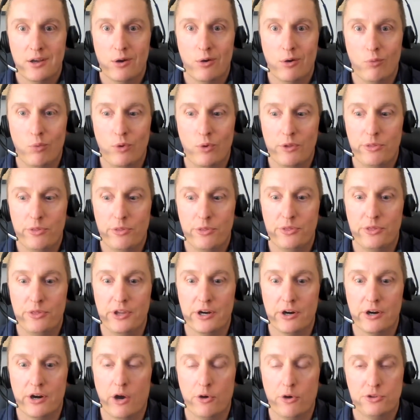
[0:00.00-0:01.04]

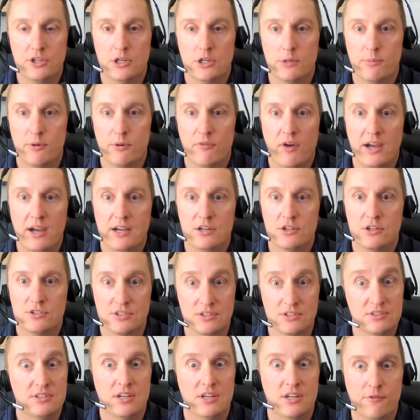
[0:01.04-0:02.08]
healthcare providers
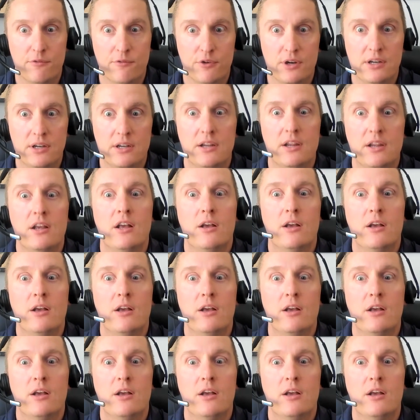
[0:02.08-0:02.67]
is different.